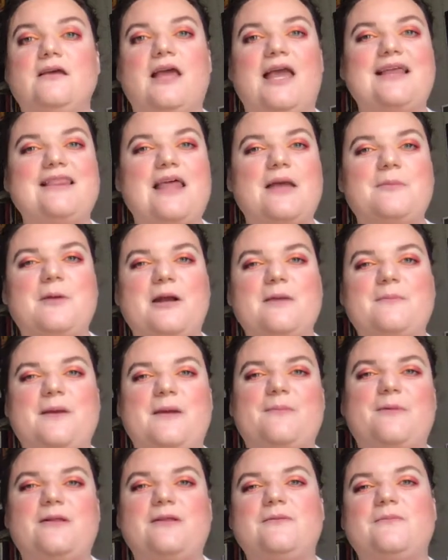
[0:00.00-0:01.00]
Hey library
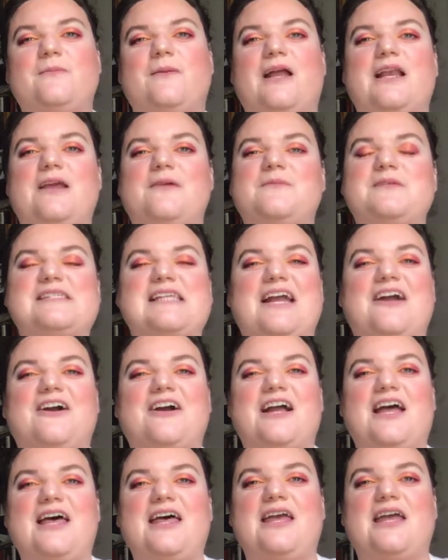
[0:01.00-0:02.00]
people, my name is
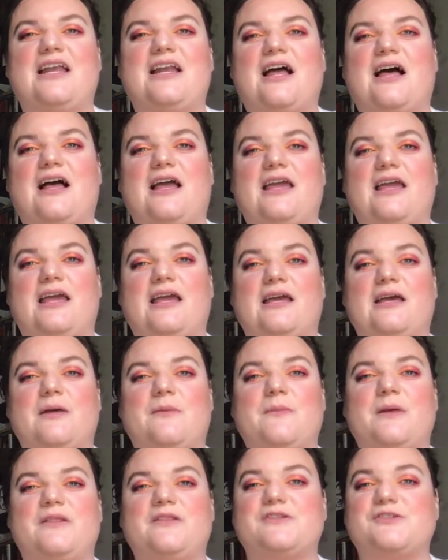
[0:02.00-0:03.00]
Erica and I
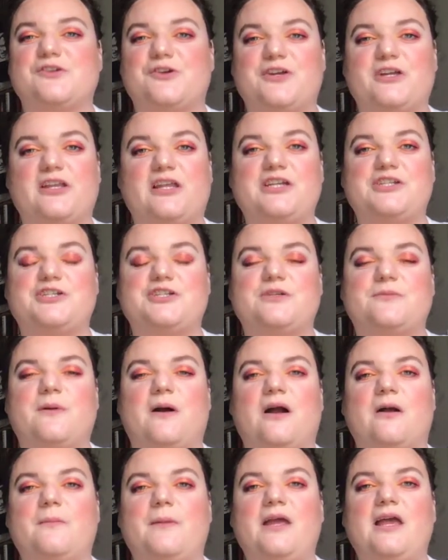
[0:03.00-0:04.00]
am in the circulation
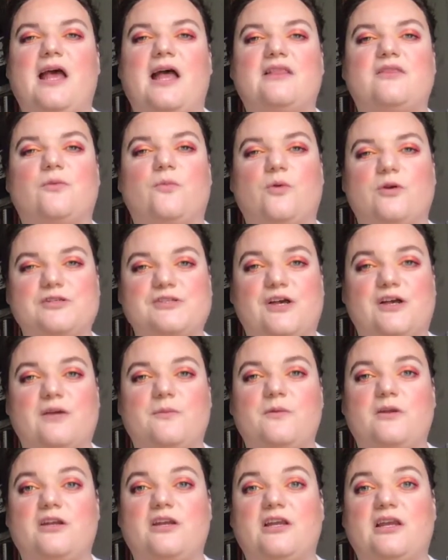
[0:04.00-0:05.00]
department at the Warsaw
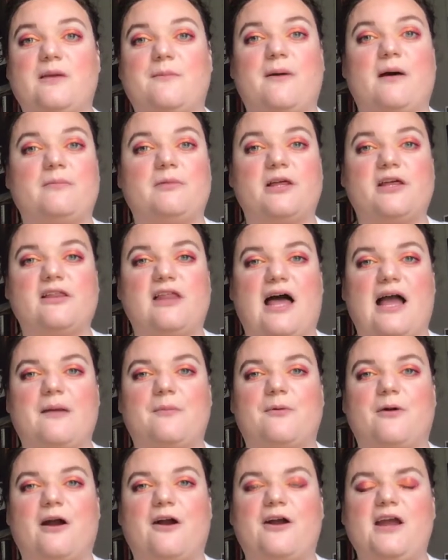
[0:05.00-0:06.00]
Community Public
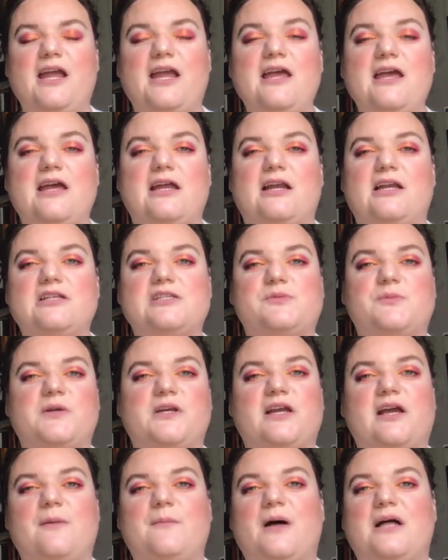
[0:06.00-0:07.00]
Library and I just wanted
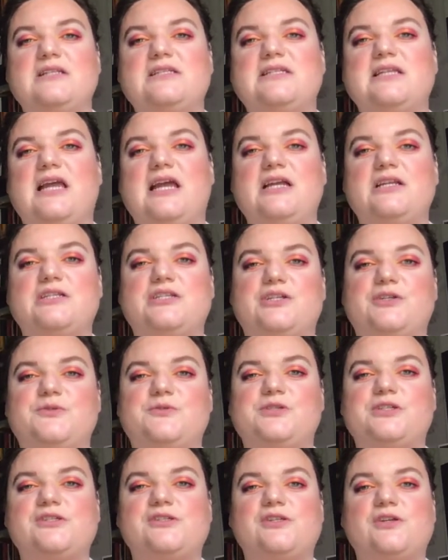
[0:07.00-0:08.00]
to come on today and do
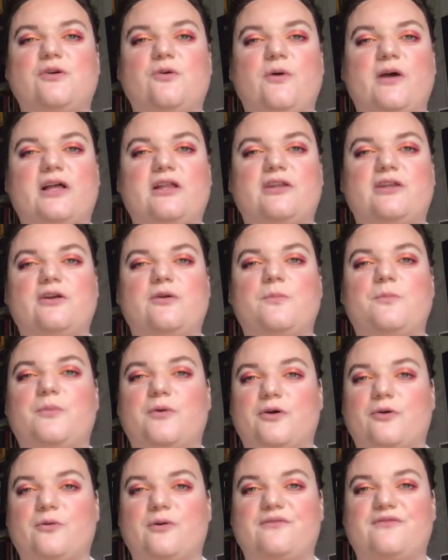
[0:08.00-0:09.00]
just a quick little
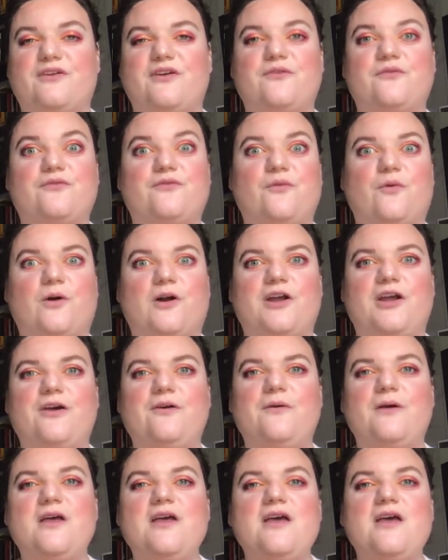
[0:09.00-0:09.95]
book review for you.